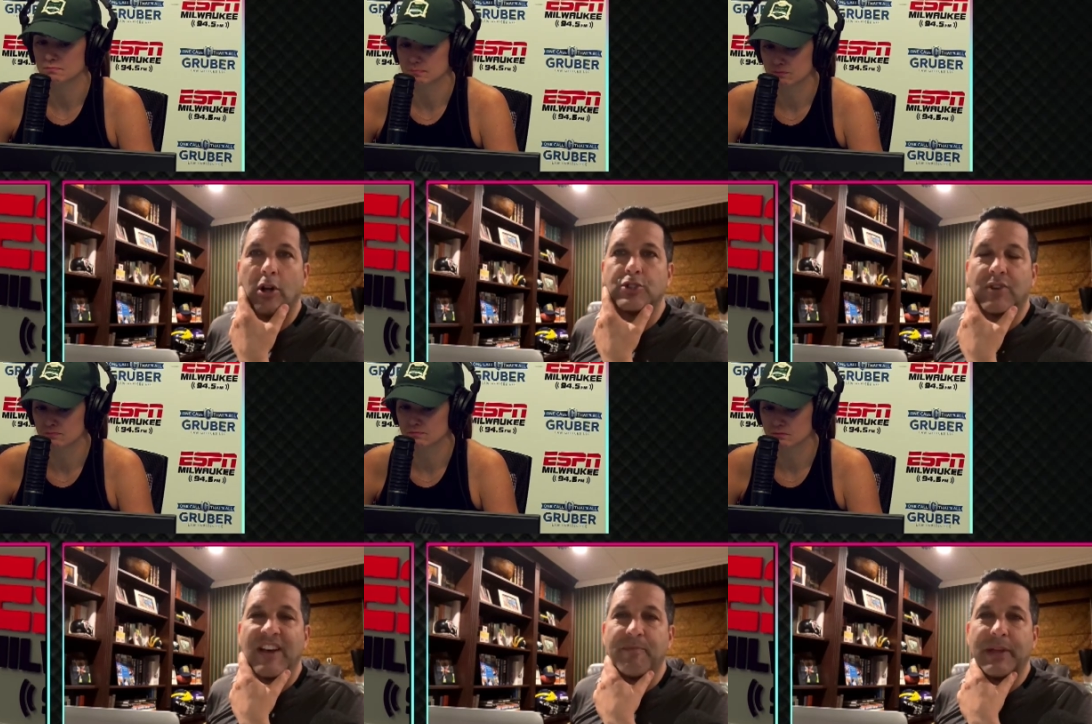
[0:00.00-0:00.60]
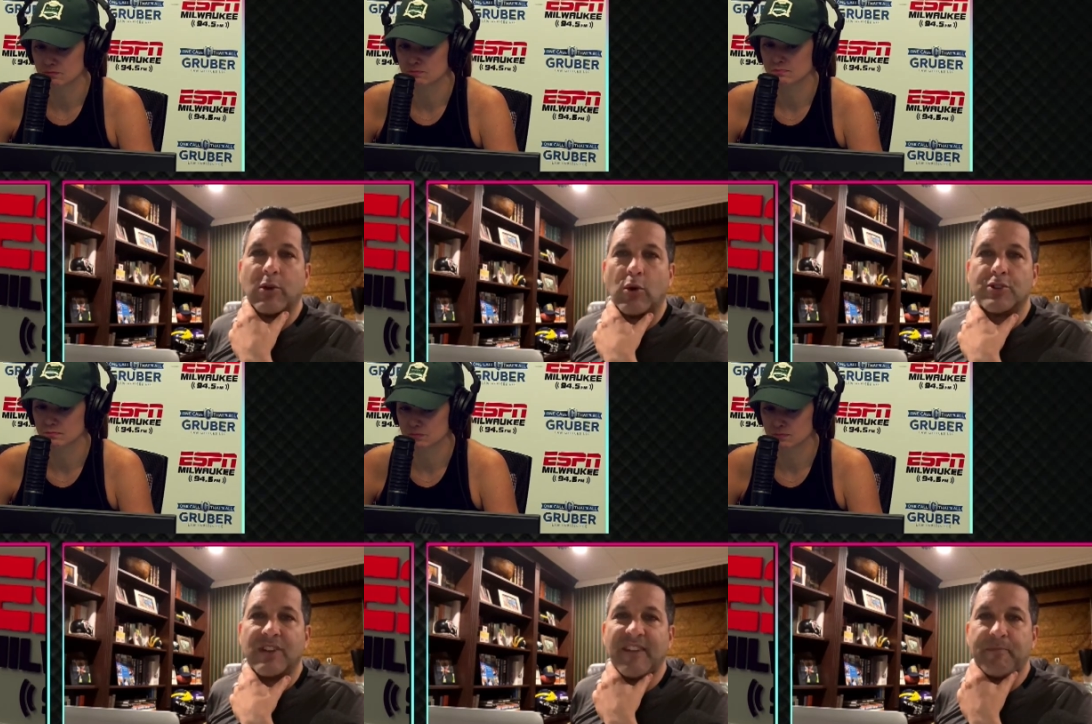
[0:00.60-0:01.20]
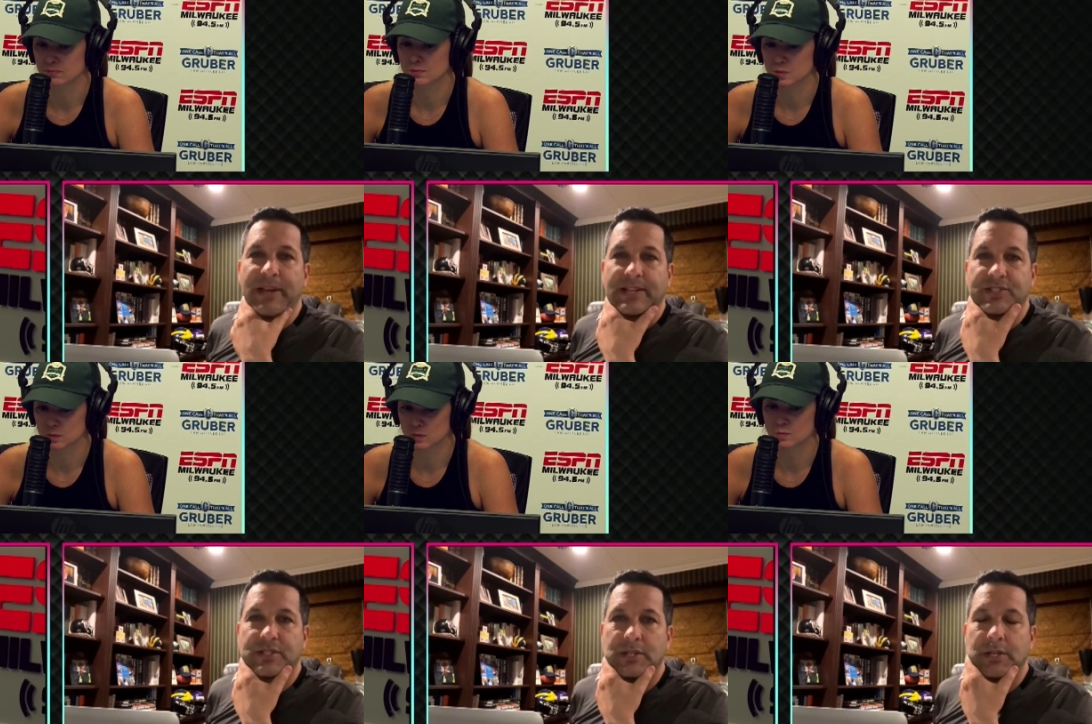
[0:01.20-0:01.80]
Speaker 1: A draft pick or draft
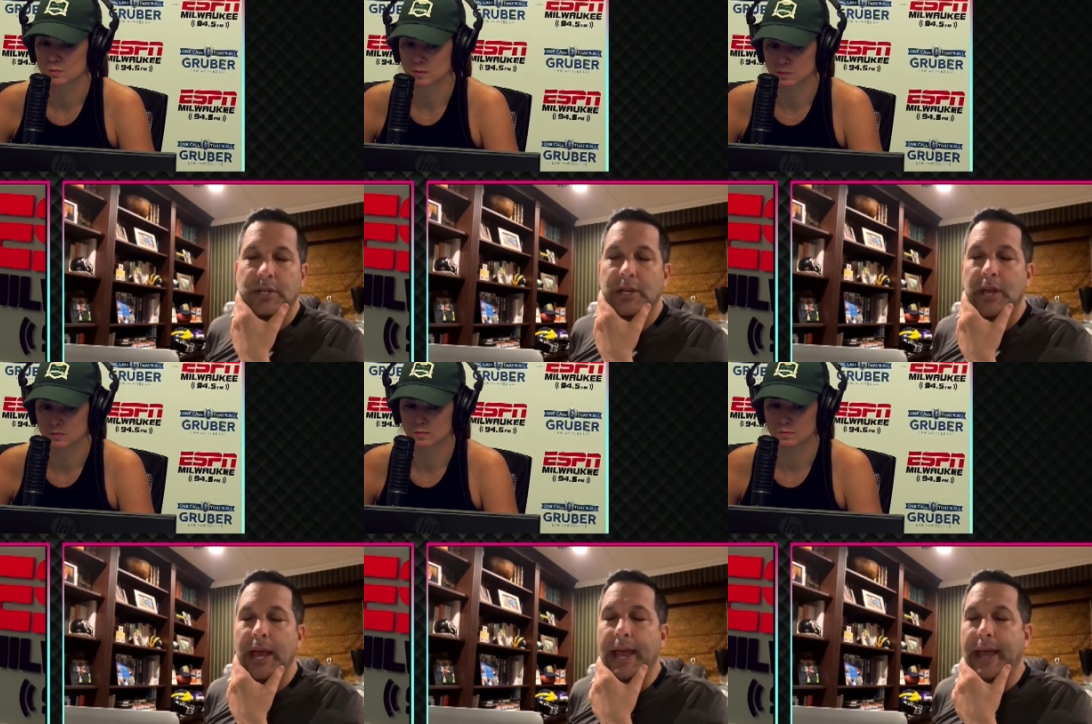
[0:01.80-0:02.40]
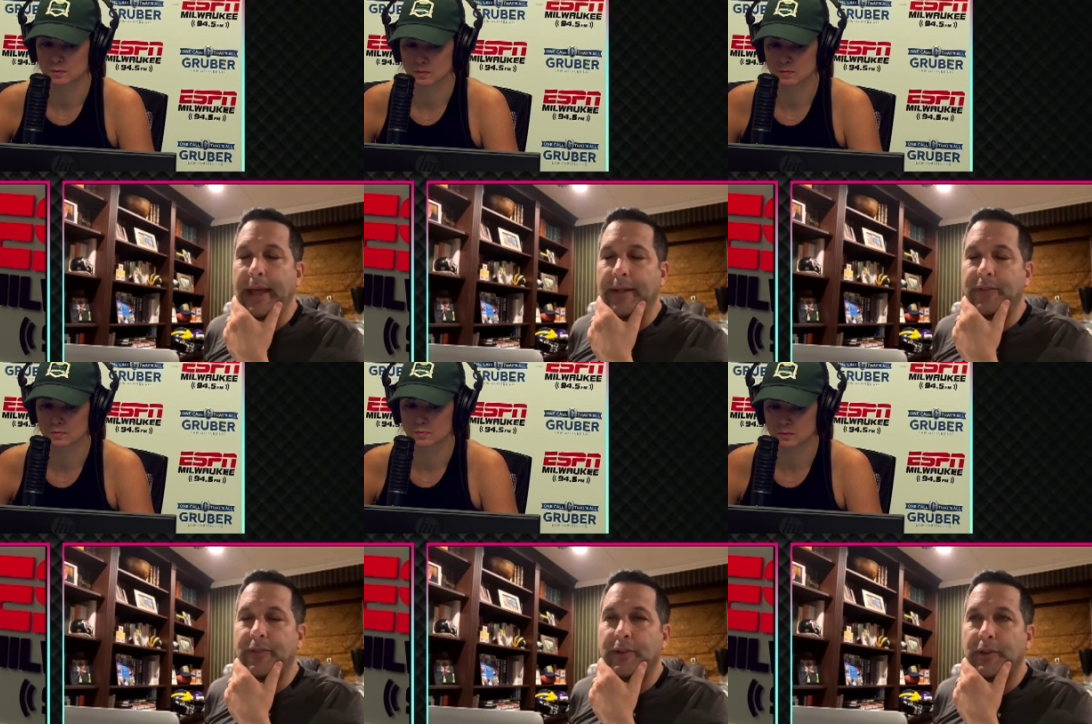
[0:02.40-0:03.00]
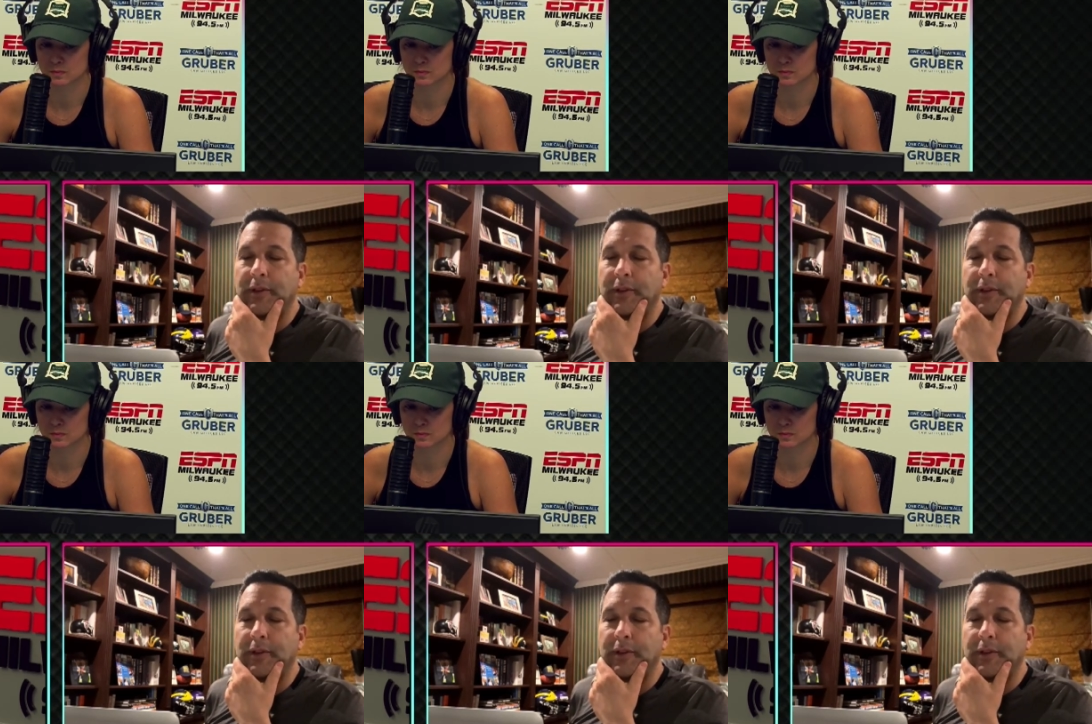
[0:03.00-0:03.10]
picks, and